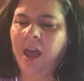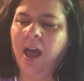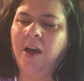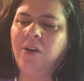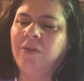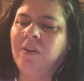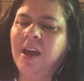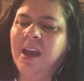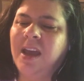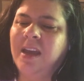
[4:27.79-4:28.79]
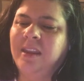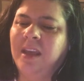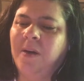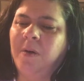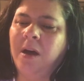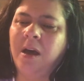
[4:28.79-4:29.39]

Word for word: How great thou